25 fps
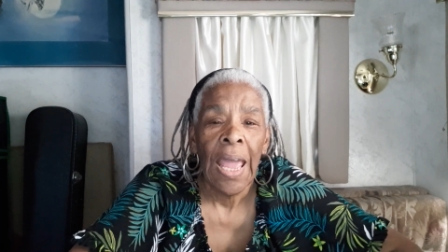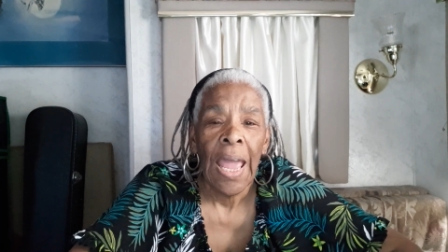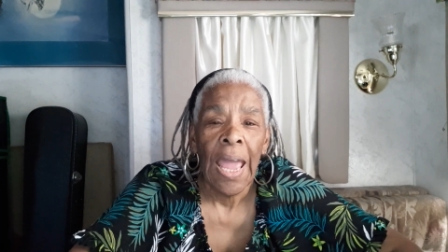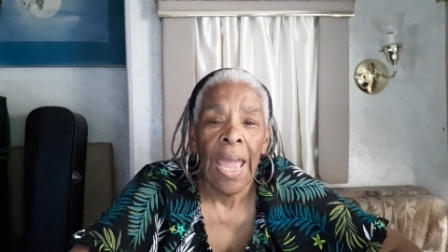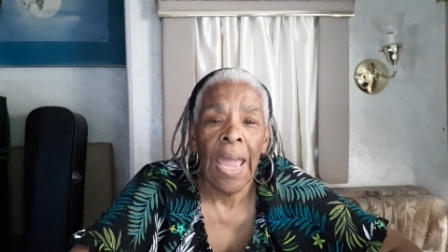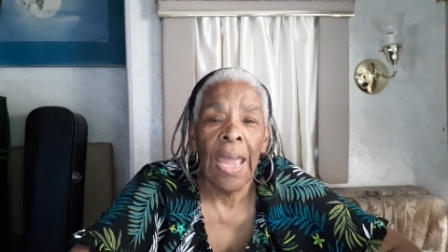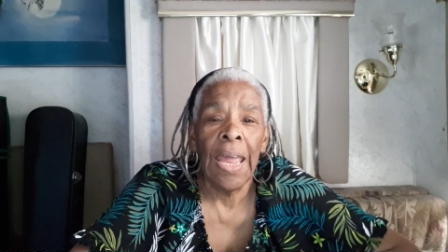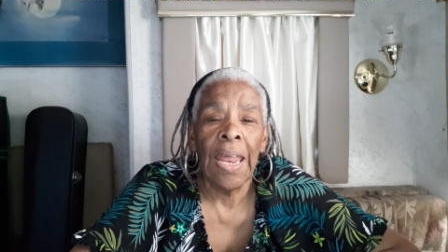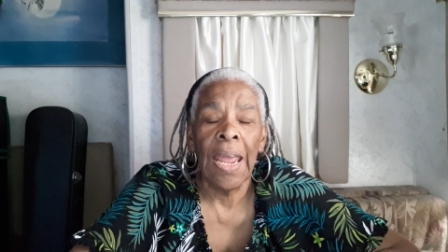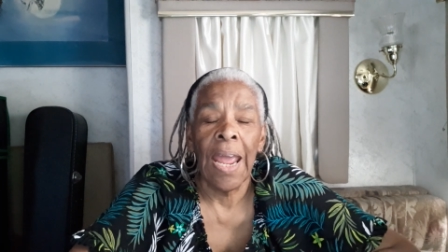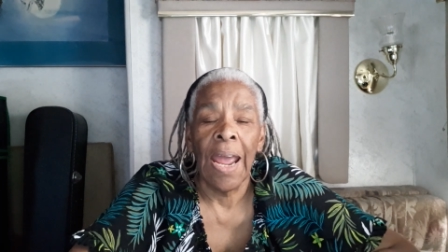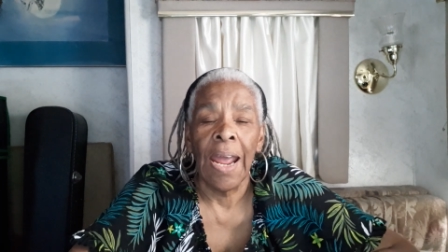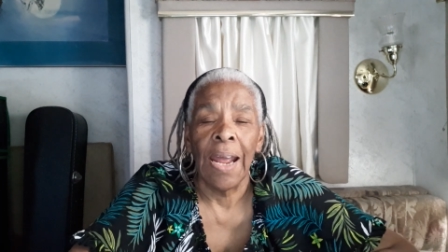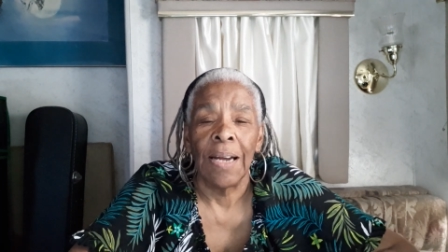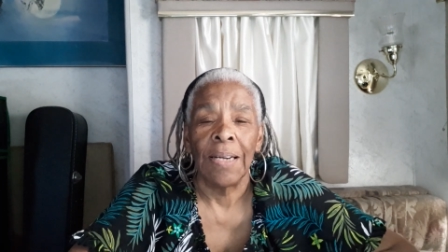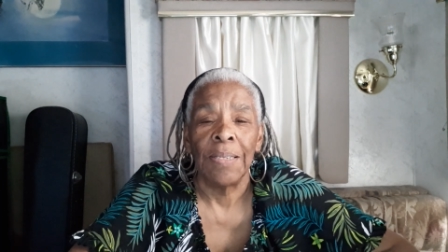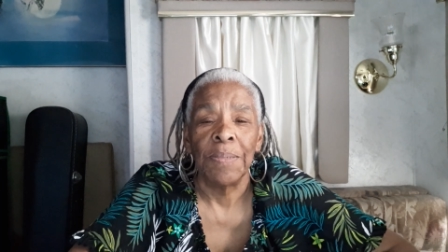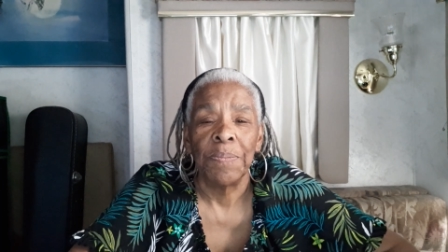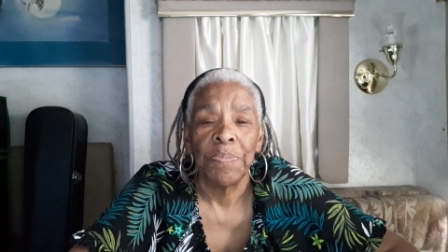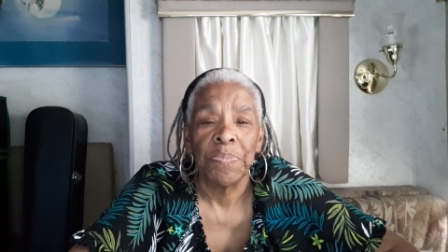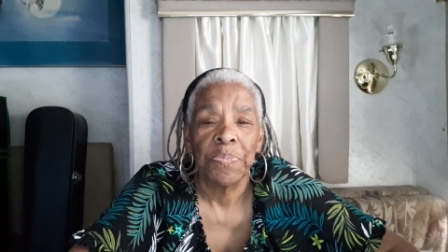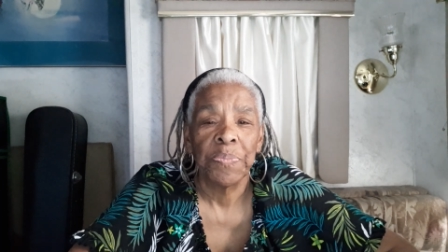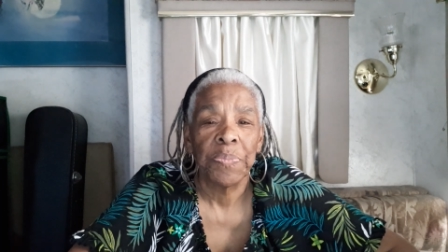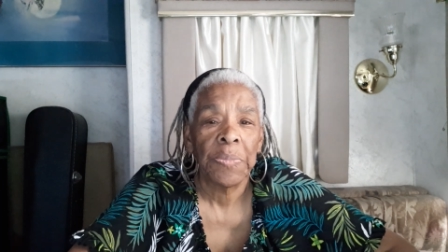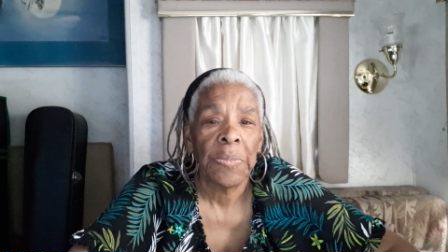Anyhow,
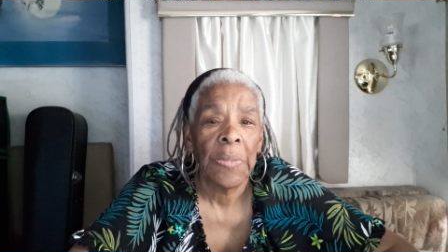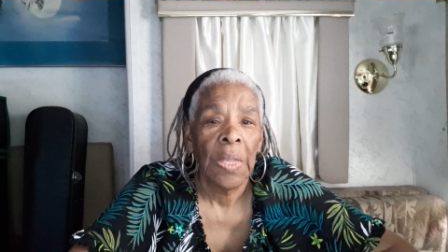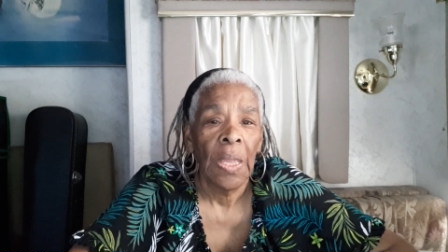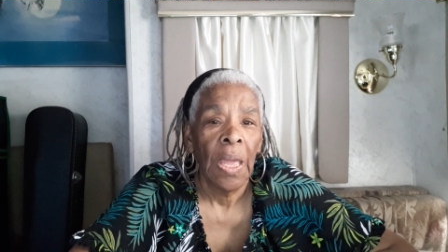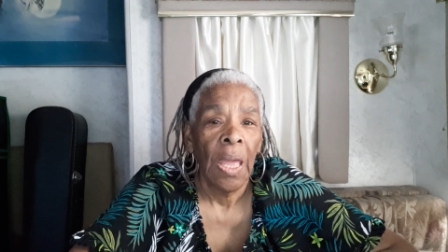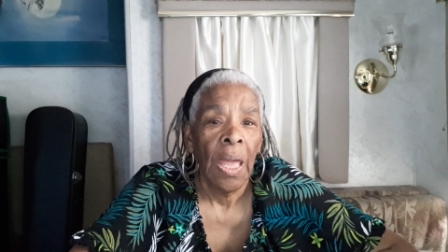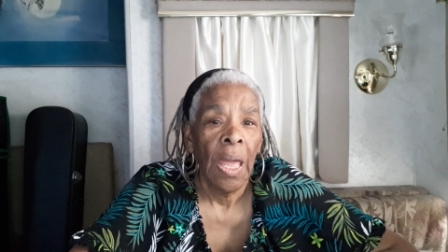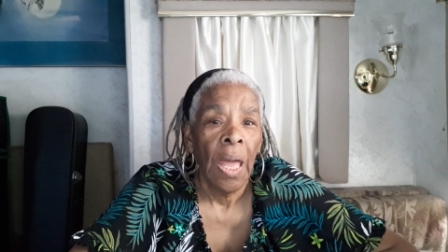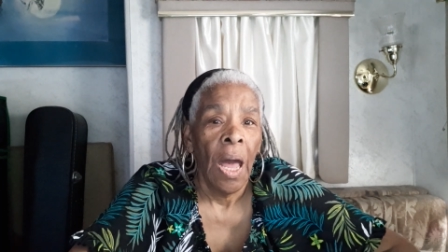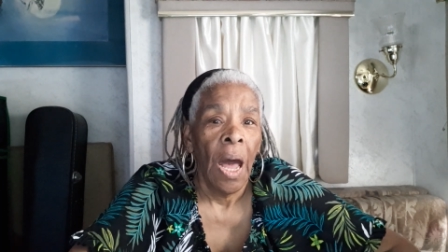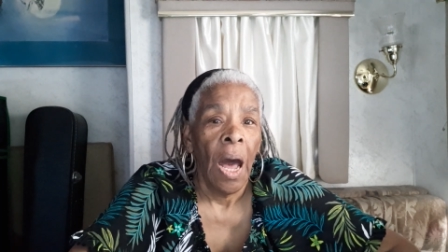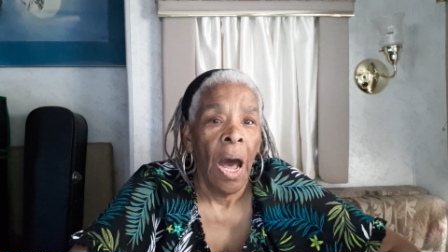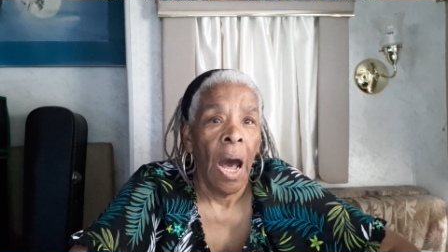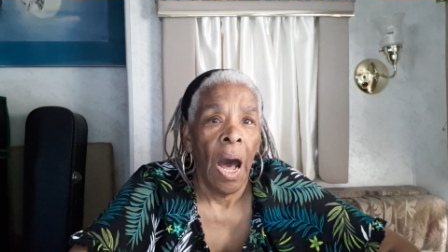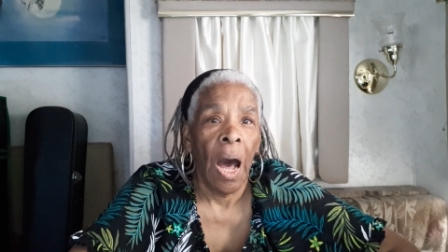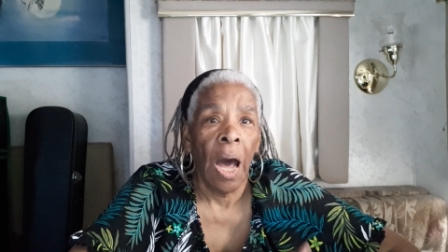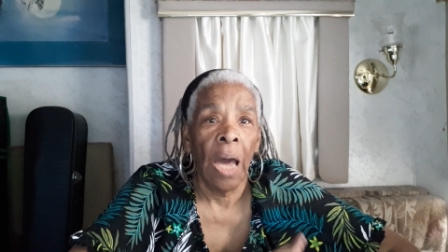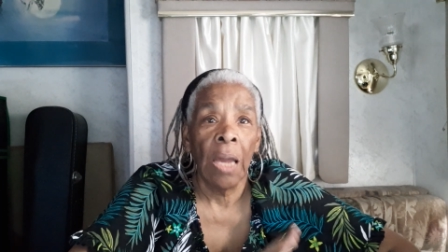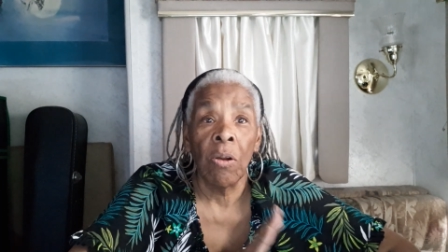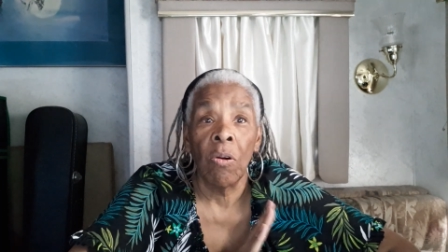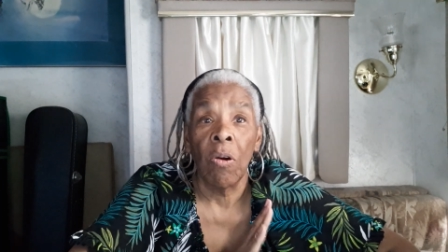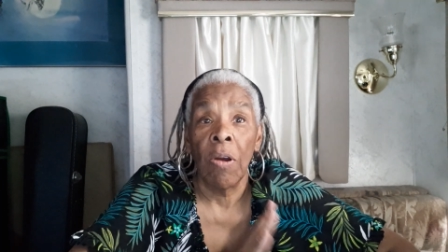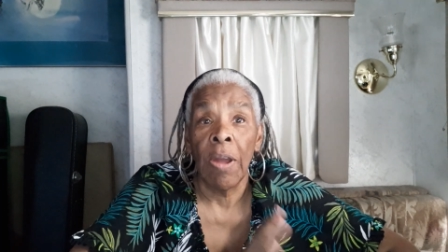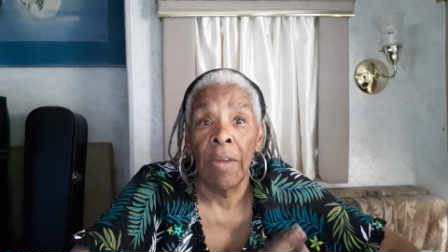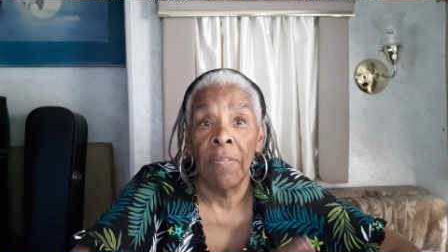I
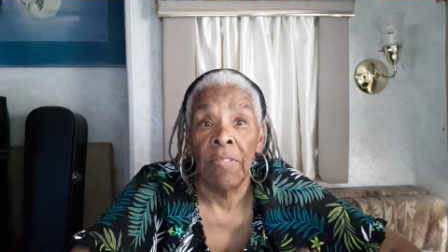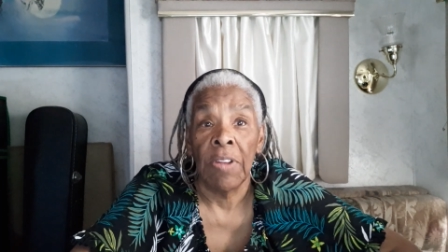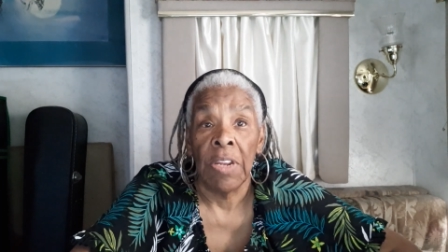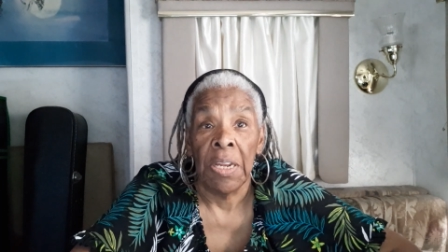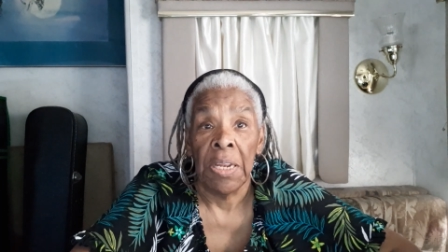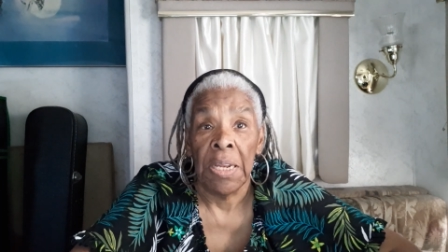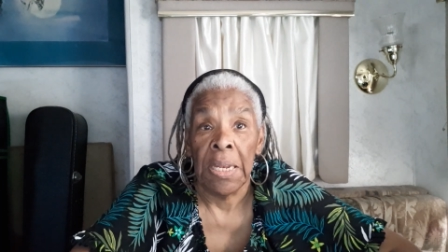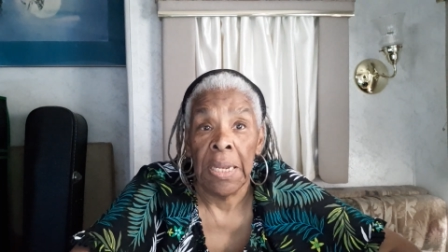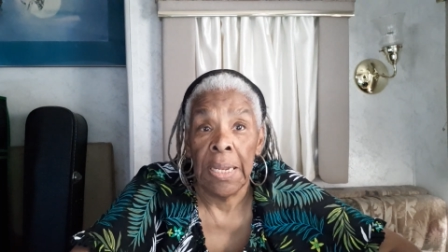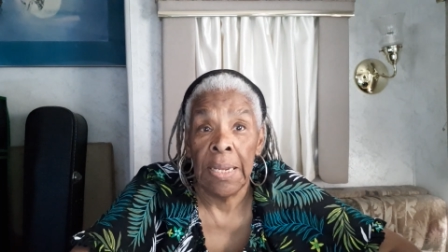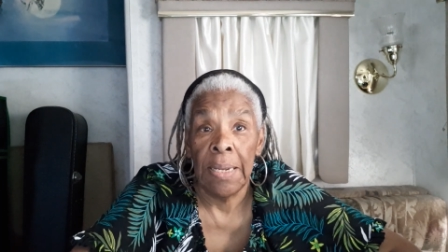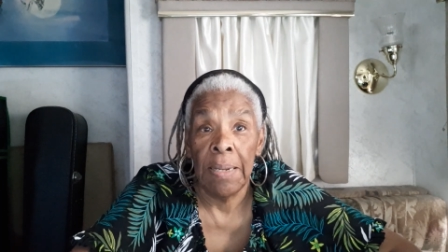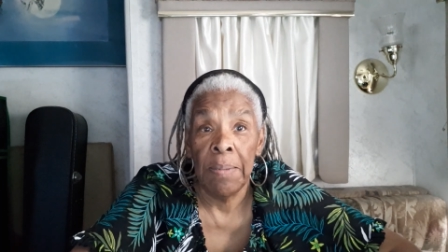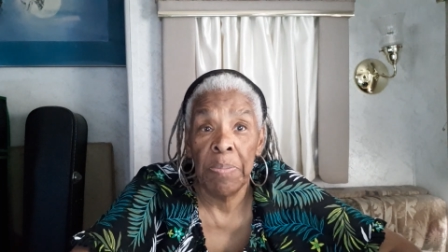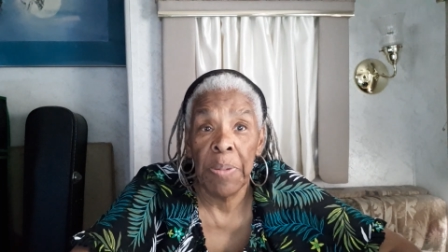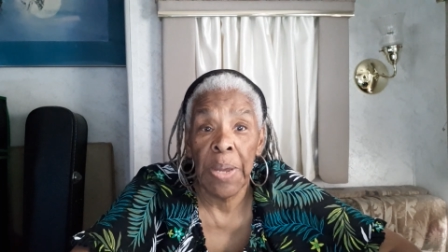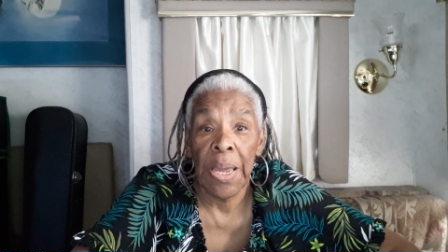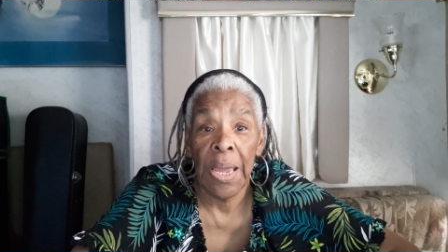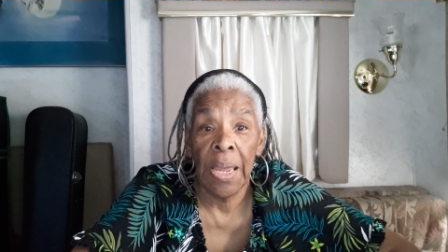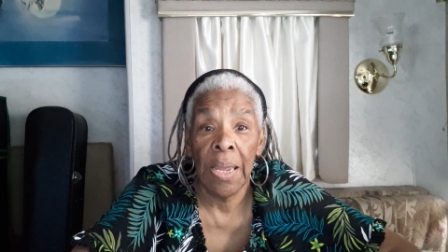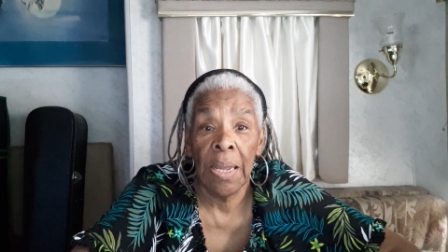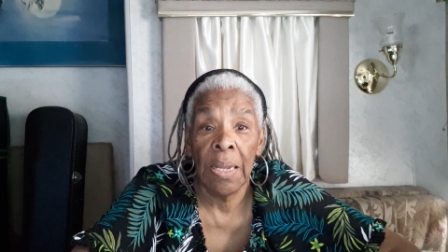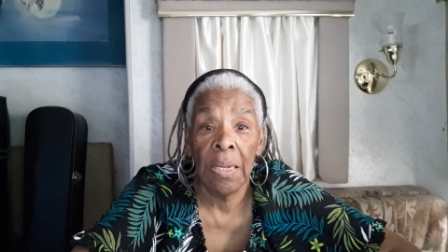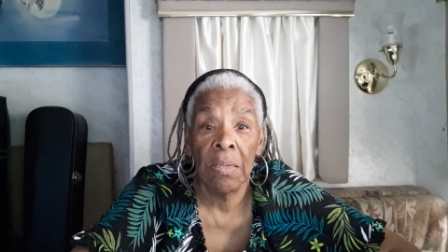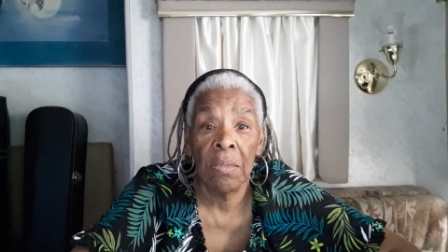don't have any knee
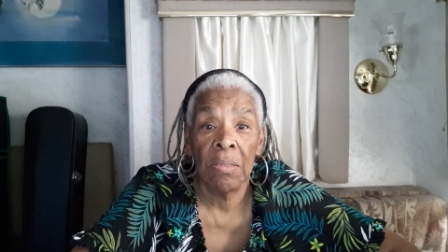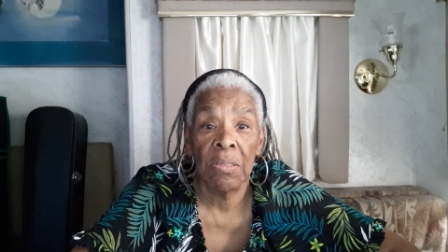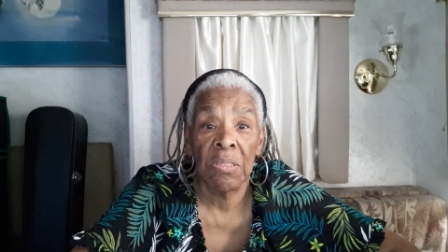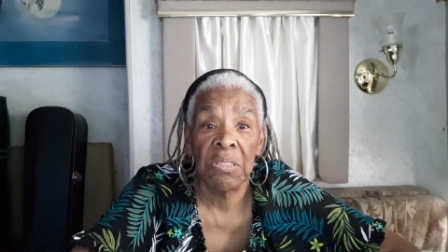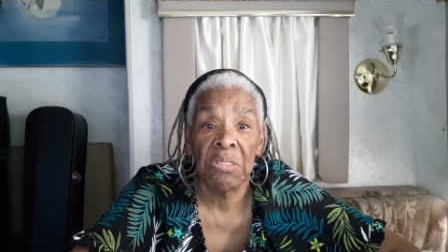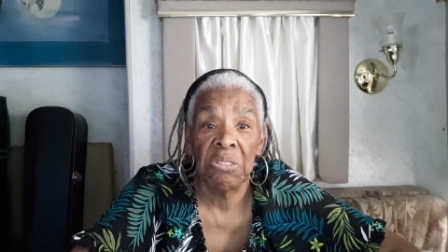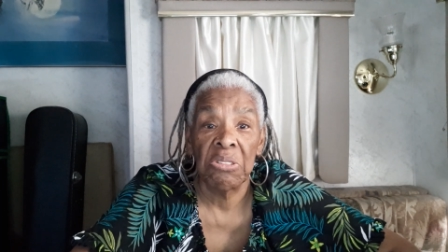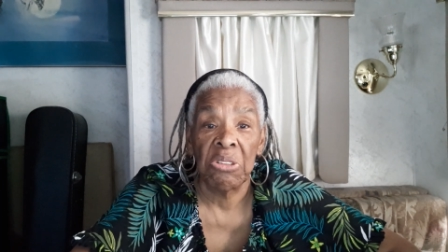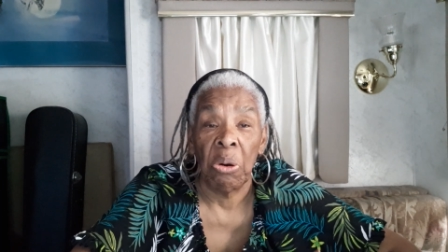pains,